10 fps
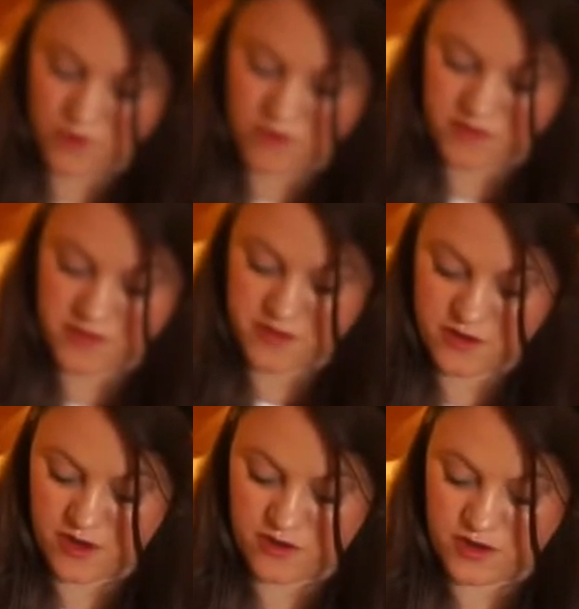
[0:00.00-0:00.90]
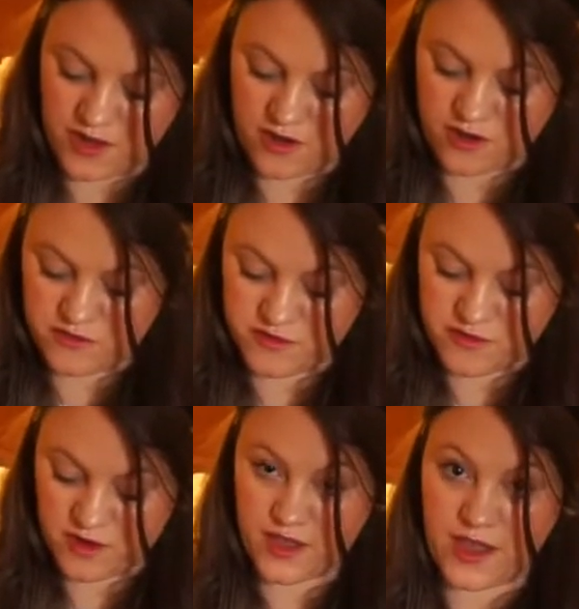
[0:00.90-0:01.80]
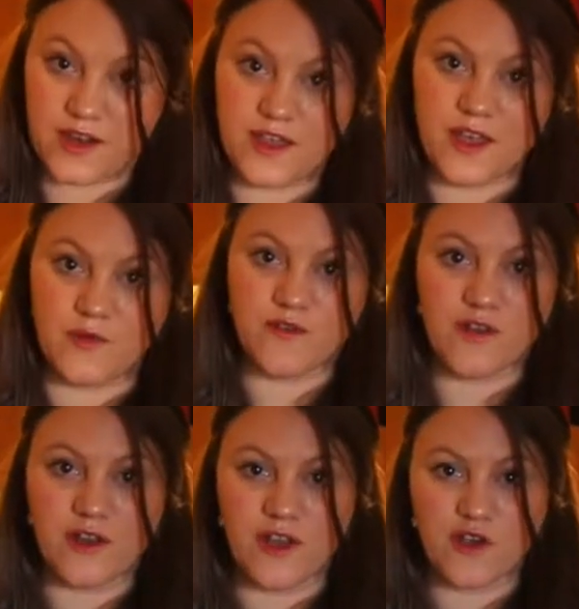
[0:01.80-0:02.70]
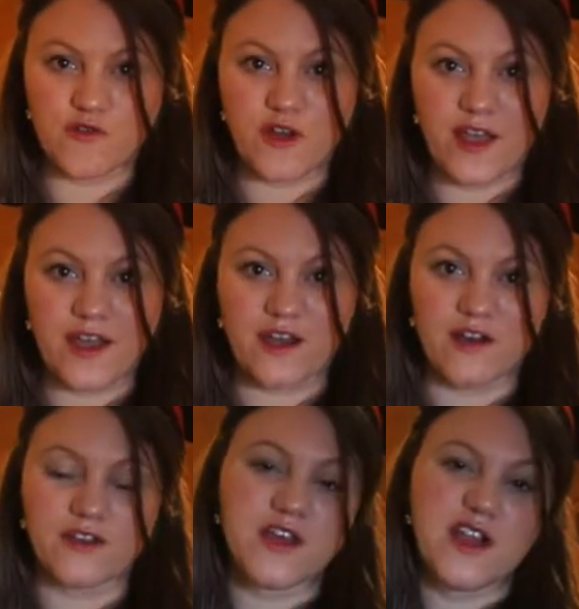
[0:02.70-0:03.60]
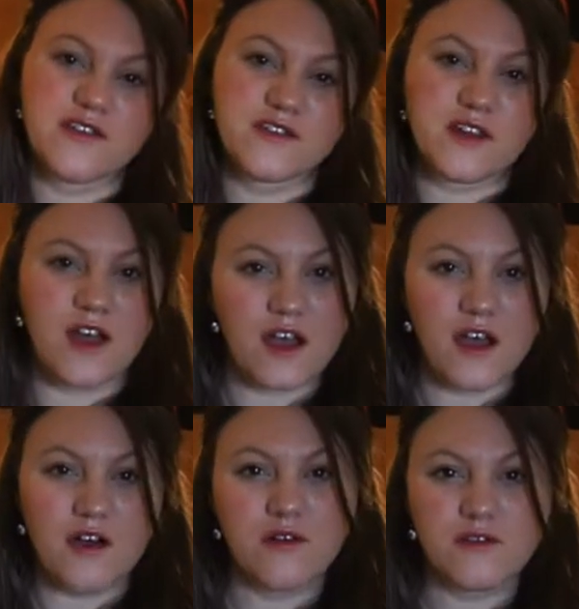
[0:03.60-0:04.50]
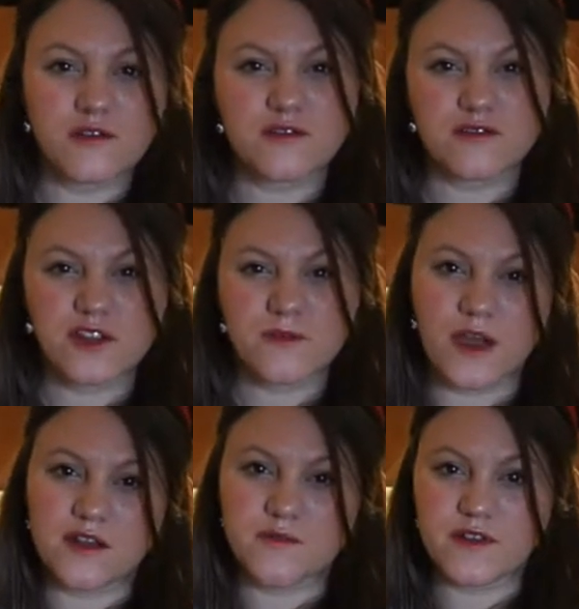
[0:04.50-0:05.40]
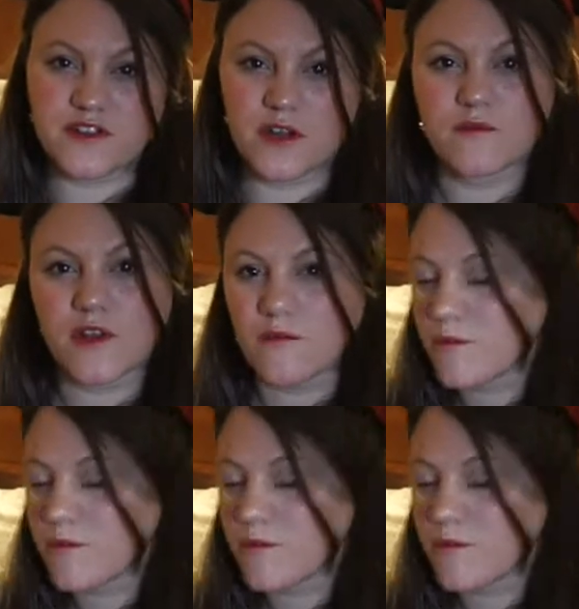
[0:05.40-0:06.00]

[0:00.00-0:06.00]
when you're inside, you're in aircon. So like in here, we've got like full aircon. So you're like, oh, it's not too bad. It's a bit chill. I'm, you know, a